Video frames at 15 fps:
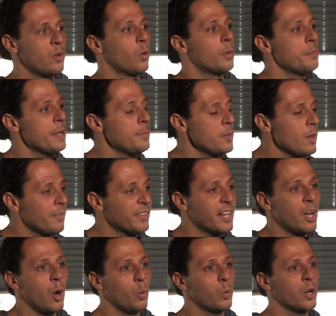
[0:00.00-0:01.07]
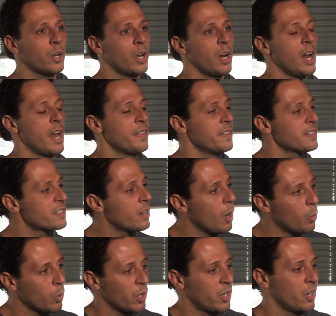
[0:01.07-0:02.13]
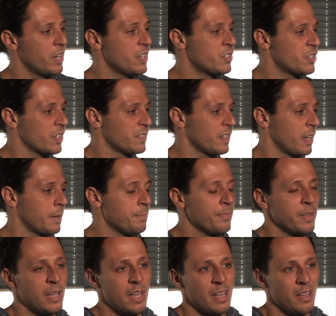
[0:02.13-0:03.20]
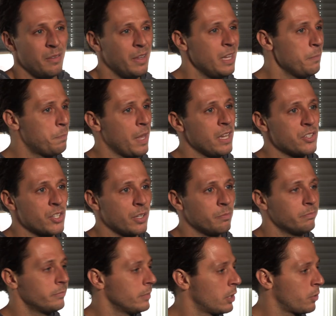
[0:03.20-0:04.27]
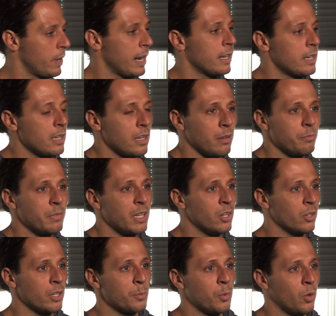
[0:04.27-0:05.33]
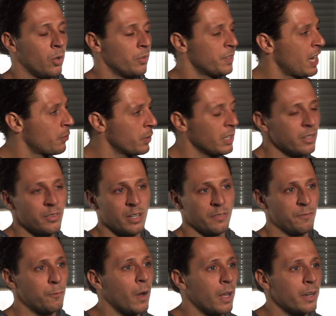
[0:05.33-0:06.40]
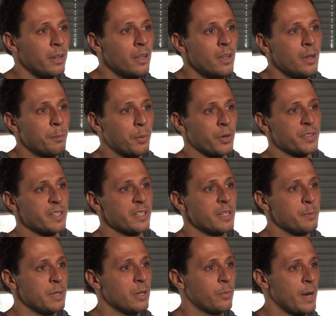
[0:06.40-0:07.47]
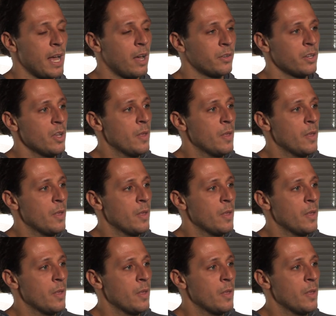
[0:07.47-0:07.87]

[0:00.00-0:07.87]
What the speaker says: Or maybe you have a coworker and this coworker is just like impatient, cranky, irritable, not really a very fun person to be around.